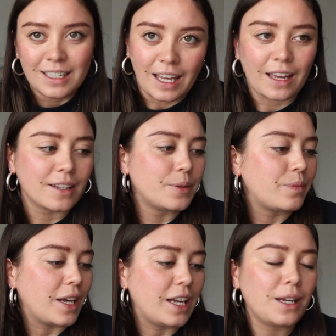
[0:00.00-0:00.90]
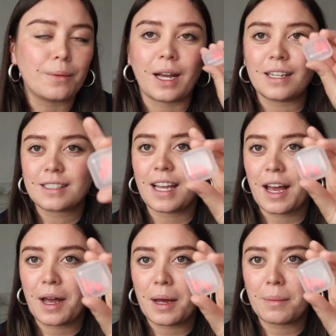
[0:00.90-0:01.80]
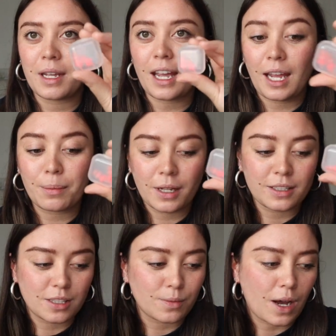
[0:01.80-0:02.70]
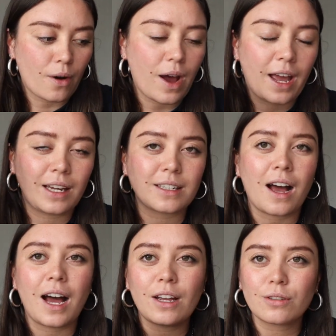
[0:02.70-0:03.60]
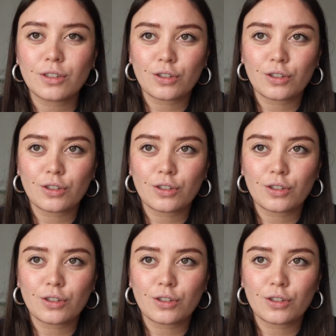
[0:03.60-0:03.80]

Yeah, anyways, earplugs as well. And I also